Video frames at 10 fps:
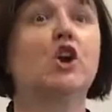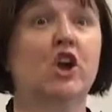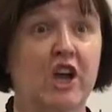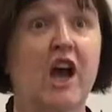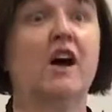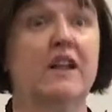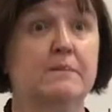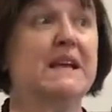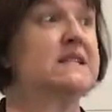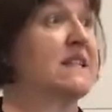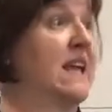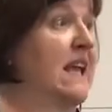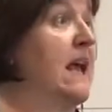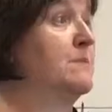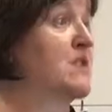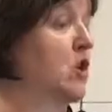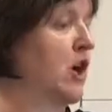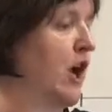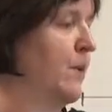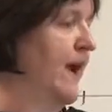Good girl, it means that it keeps on
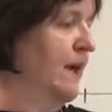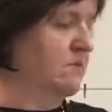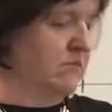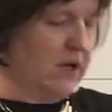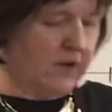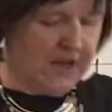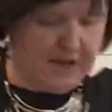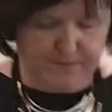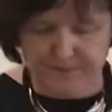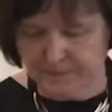going, okay?